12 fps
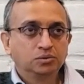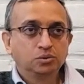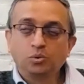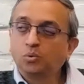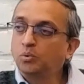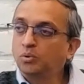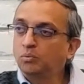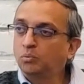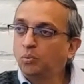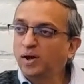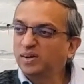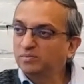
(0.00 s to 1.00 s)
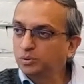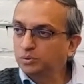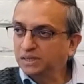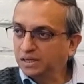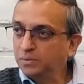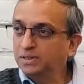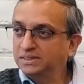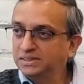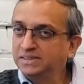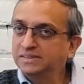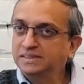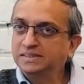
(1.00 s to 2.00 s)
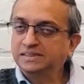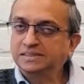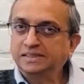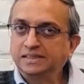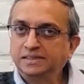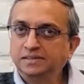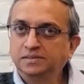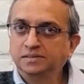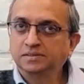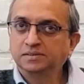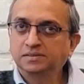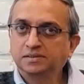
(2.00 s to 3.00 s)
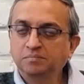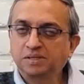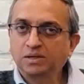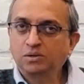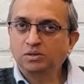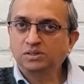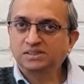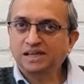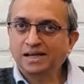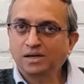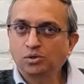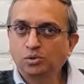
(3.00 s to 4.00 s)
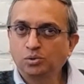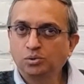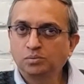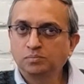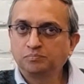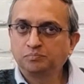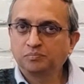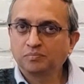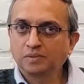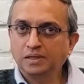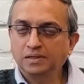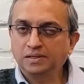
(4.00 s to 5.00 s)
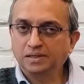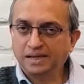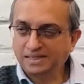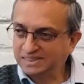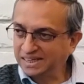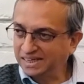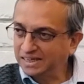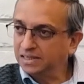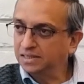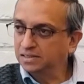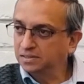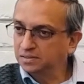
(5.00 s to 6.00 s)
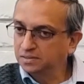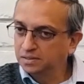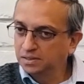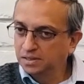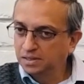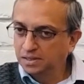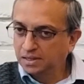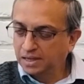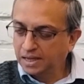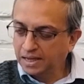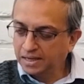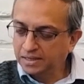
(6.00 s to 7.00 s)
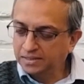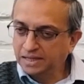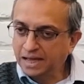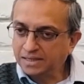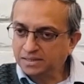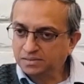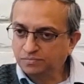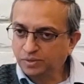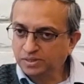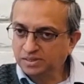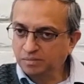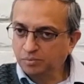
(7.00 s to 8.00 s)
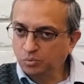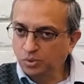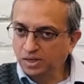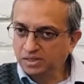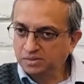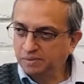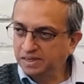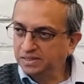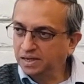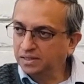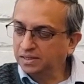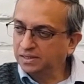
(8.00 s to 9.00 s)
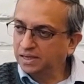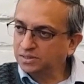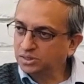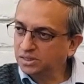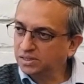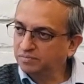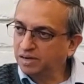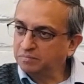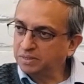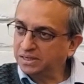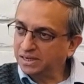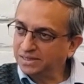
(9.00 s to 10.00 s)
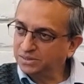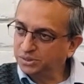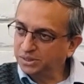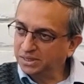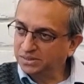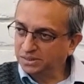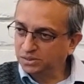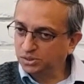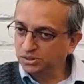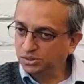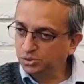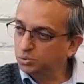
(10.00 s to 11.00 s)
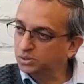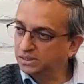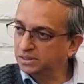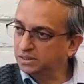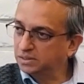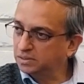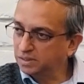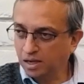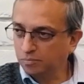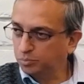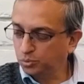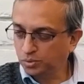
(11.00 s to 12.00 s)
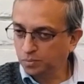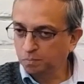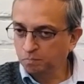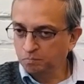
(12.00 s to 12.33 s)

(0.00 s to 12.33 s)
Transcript: So one of those LOHCs is something called cyclohexane. And that, for example, work is being done in National Environmental Engineering Research Institute in Nagpur.